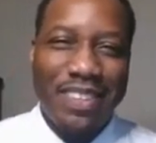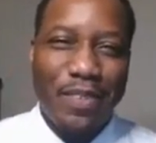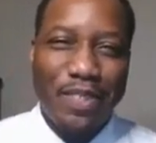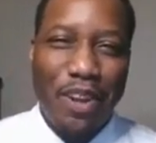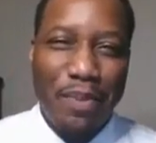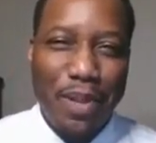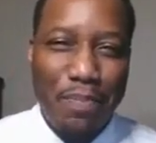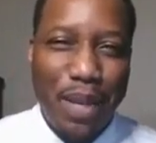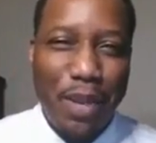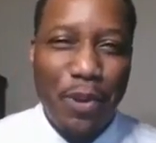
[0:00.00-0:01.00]
Talking about the
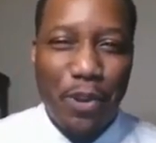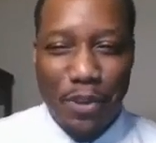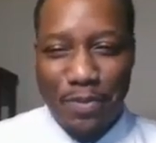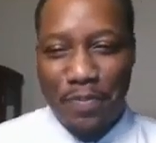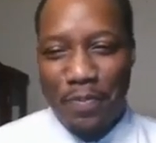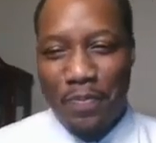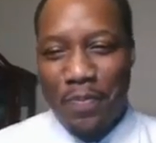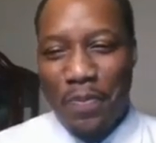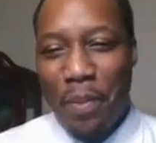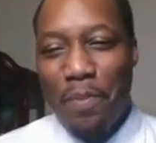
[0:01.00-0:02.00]
P word.
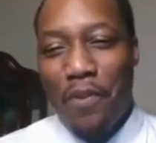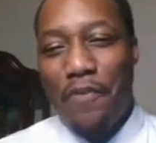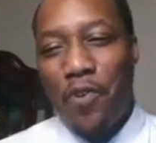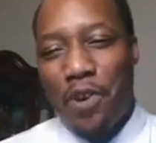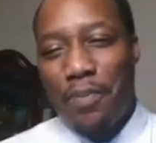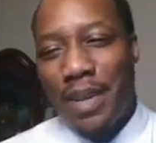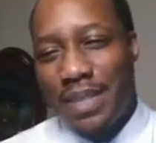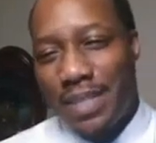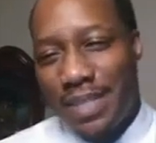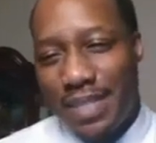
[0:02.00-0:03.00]

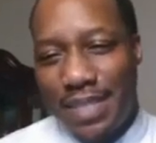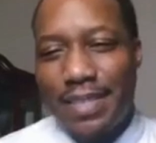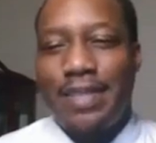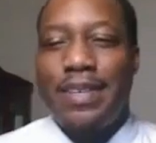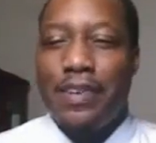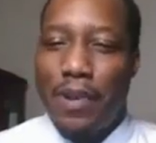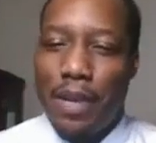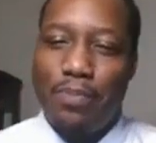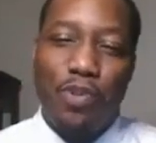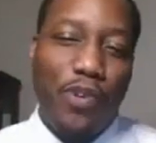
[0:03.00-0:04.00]
Performance,
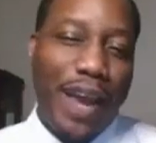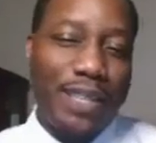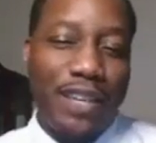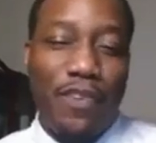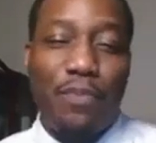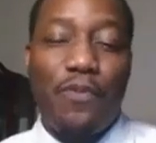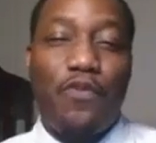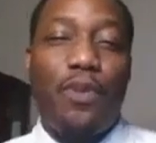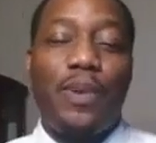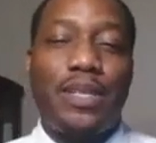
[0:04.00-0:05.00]
right? Proactive and
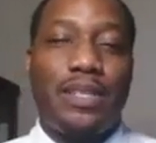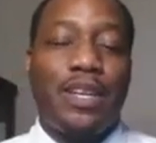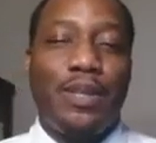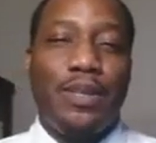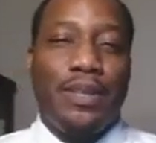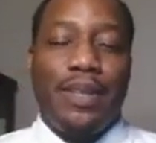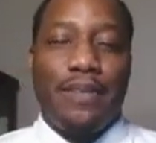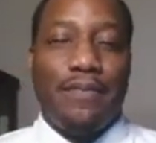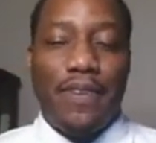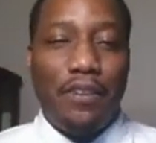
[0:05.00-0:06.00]
performance.
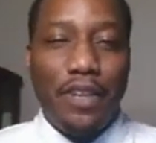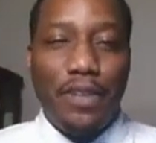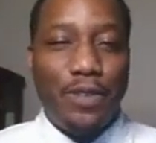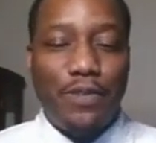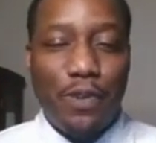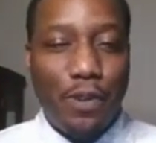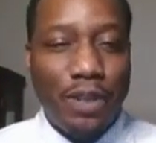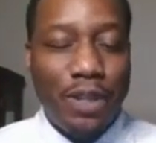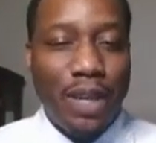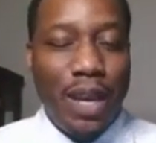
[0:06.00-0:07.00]
Very
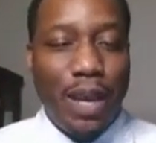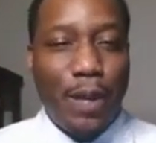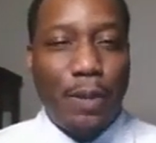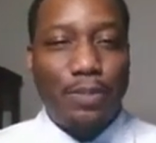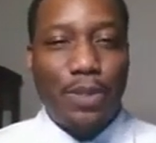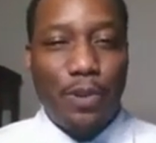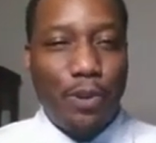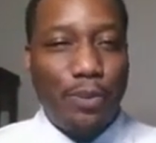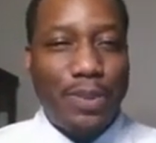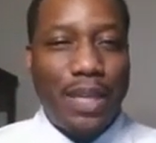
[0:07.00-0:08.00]
useful
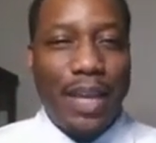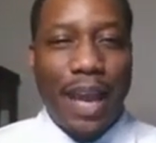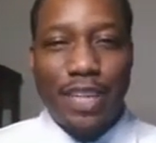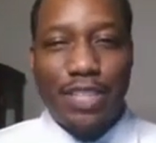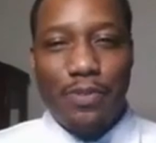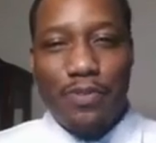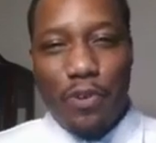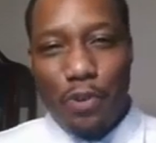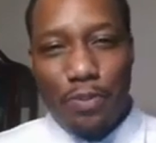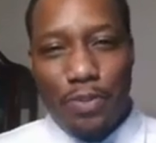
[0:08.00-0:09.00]
terms and action
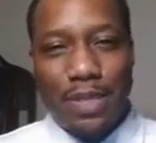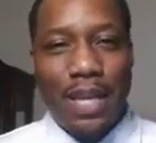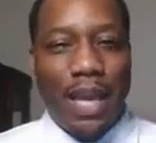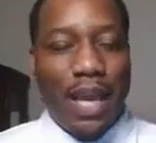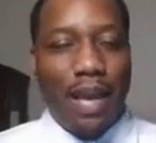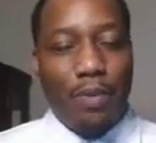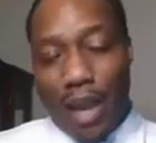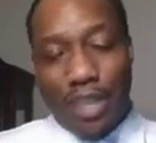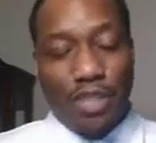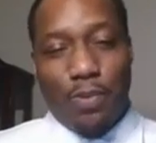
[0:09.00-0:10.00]
words,
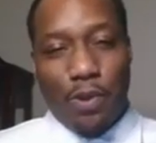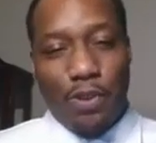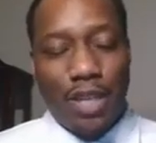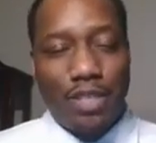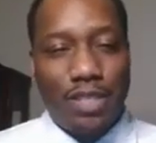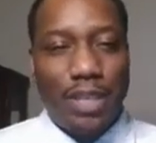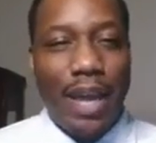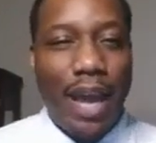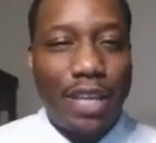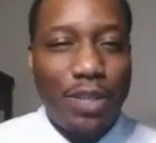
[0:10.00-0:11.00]
I should say.
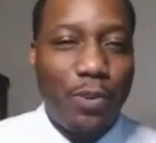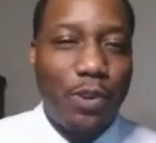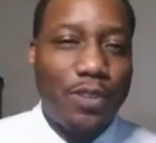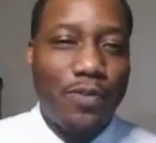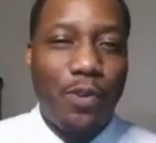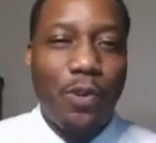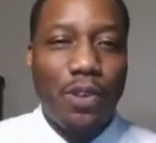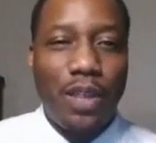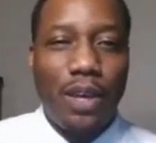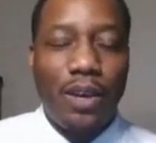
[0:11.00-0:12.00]
Action words for
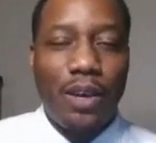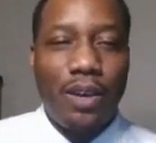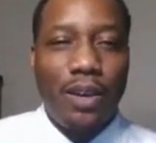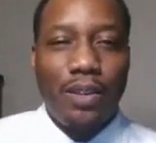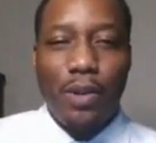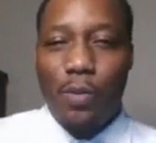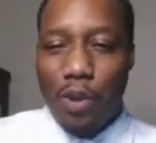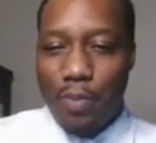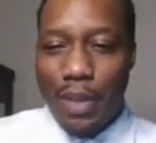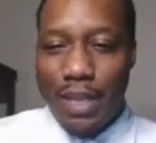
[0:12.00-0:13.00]
the
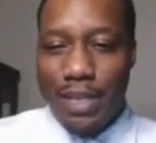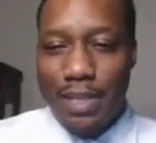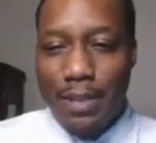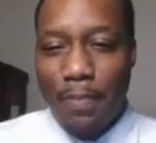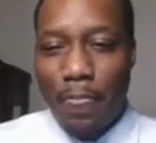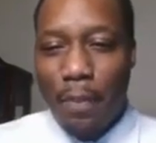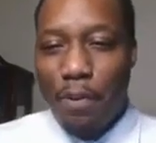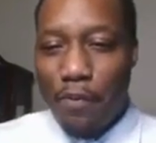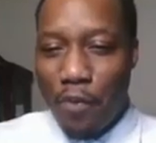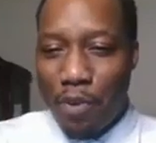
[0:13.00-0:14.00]
workplace.
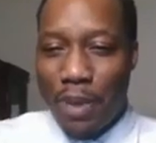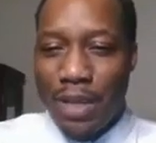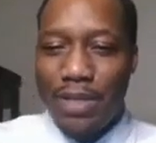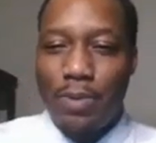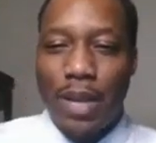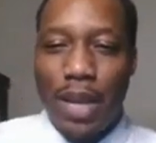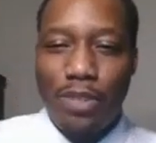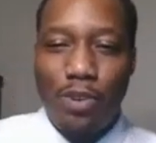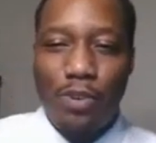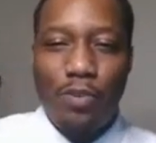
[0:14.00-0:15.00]
Performance. So we got
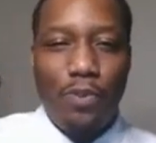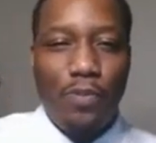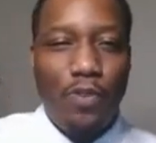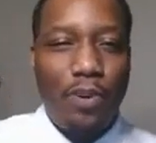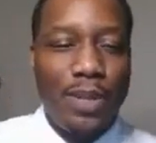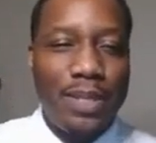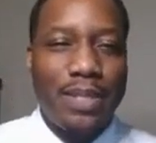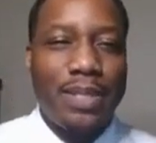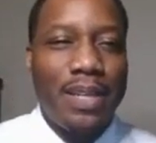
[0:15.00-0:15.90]
2, performance.